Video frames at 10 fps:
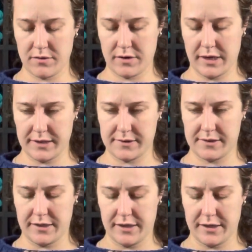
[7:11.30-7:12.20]
kind of
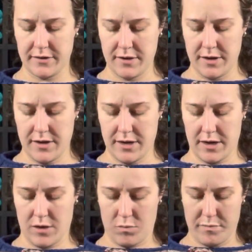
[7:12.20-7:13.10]
see
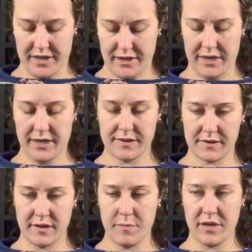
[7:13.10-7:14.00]
how big the neck is
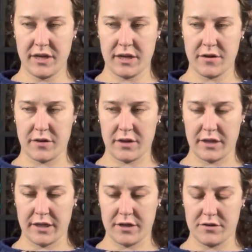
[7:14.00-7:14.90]
going to be, and you can
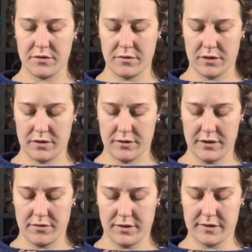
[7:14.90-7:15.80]
like do a little
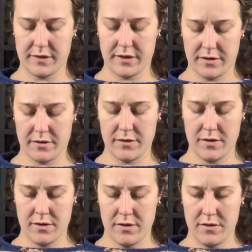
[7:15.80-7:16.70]
decreasing
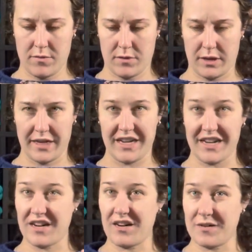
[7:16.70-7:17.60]
or like
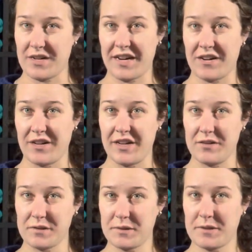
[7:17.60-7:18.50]
knit on tighter
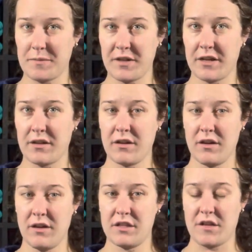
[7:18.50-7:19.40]
needles or something
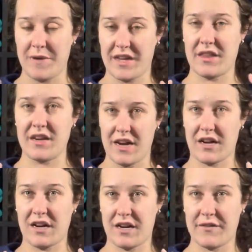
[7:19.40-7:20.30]
to make the neck
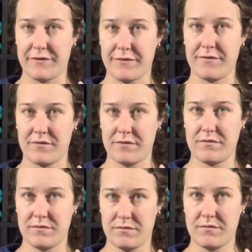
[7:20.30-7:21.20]
kind of
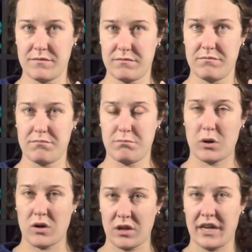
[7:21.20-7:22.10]

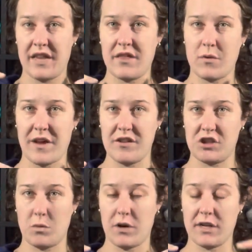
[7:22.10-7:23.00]
pull in the way
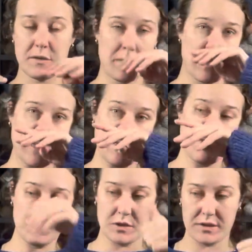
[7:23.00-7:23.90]
that you want it to pull in,
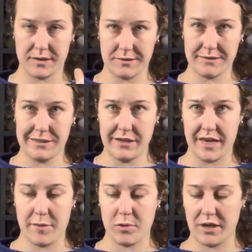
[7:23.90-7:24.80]
which is A+.